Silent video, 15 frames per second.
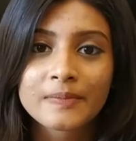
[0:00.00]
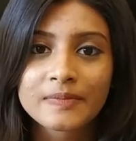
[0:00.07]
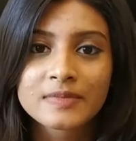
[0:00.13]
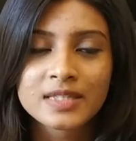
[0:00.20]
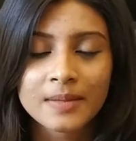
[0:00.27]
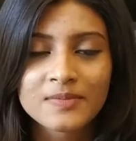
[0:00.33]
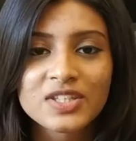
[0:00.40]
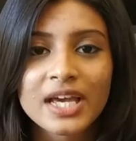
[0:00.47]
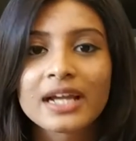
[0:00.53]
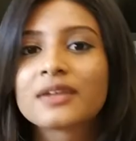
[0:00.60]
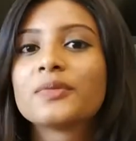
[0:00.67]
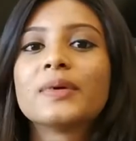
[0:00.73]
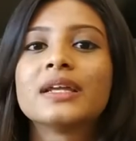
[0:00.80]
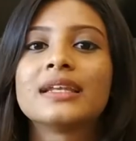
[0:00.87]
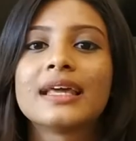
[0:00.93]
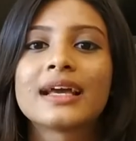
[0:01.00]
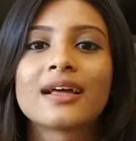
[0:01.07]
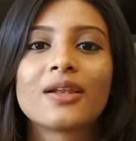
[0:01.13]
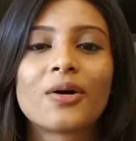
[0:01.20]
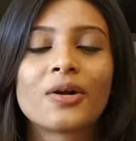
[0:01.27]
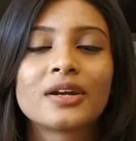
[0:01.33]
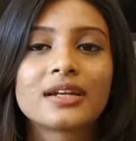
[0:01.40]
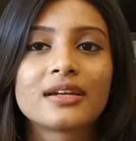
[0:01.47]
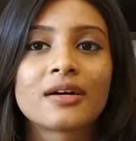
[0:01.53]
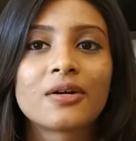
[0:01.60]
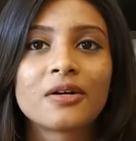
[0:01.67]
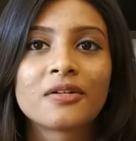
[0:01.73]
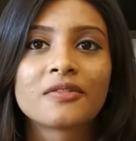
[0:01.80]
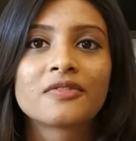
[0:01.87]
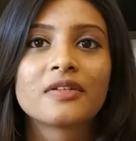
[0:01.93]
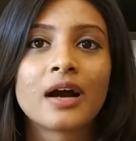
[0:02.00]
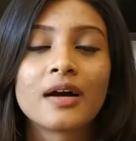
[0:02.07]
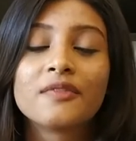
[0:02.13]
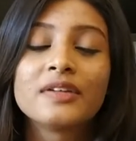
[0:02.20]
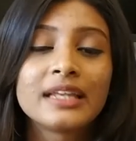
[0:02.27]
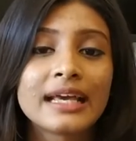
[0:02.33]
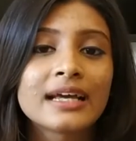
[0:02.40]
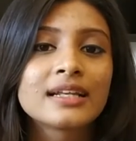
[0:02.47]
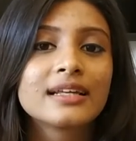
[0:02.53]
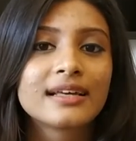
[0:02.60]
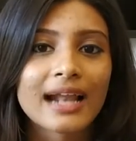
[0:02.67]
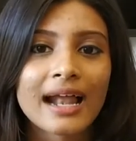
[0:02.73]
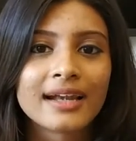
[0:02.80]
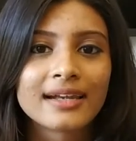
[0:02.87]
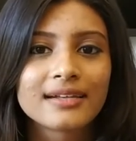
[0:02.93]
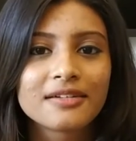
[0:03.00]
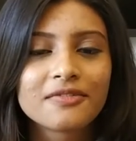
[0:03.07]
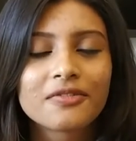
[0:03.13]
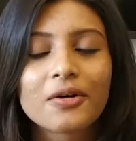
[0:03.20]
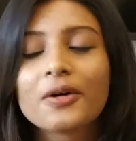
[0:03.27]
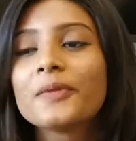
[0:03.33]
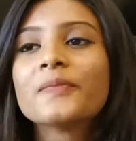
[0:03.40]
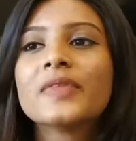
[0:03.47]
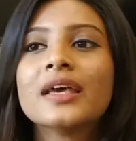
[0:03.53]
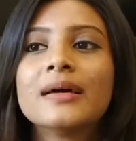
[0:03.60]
subject, we take a lot of, we take it granted for,